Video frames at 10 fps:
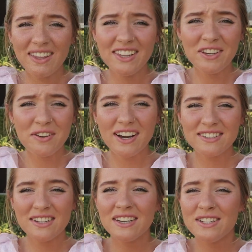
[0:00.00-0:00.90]
Thank you
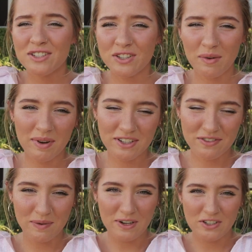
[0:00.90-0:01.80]
guys so much
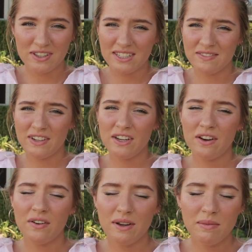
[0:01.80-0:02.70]
for watching this
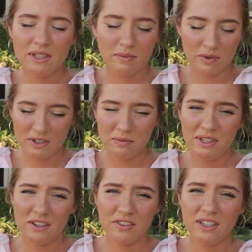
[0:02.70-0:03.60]
video. It means more to me
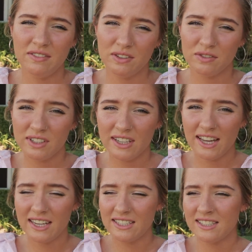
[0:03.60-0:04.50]
than you could even
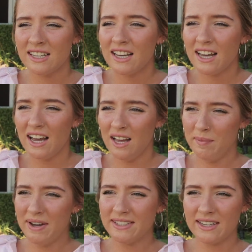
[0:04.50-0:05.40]
realize.
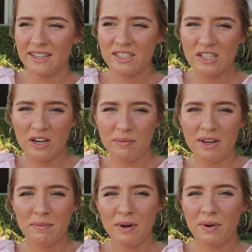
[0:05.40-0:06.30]
As I start
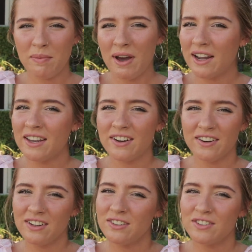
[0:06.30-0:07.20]
making my way back here
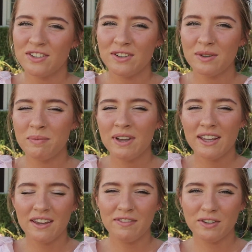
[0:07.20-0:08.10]
on YouTube,
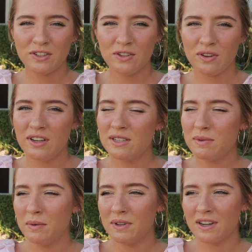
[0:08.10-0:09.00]
it feels so good to
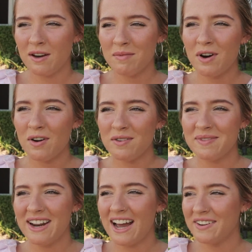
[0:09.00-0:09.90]
be able to come
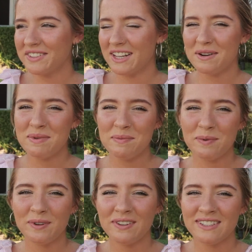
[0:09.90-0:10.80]
home and have a lot of
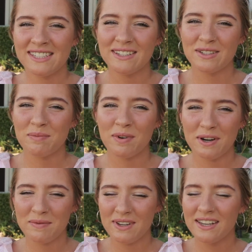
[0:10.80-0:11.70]
people still
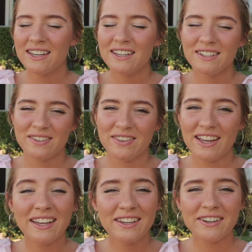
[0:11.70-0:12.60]
supporting me. So
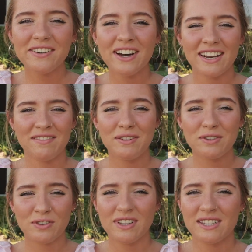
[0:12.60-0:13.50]
thank you, and if you
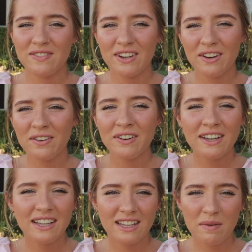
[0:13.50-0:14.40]
enjoyed this video,
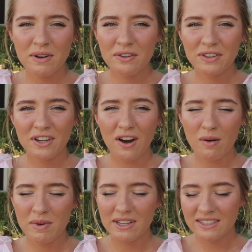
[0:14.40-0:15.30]
let me know in the
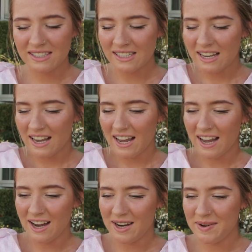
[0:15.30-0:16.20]
comments.
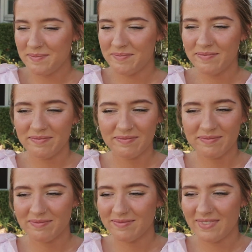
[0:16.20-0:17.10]

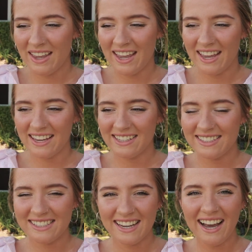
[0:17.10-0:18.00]

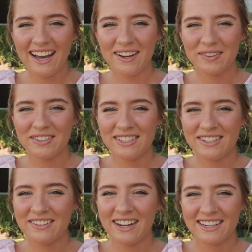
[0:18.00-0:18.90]
And yeah, I will
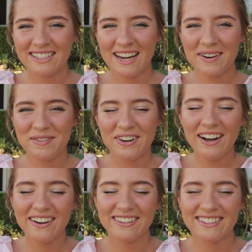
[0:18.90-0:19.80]
see you next time
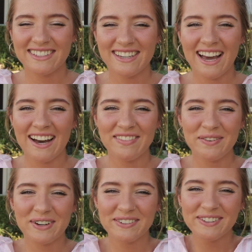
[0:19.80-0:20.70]
around. Have a
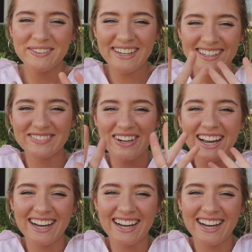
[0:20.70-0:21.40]
wonderful week. Bye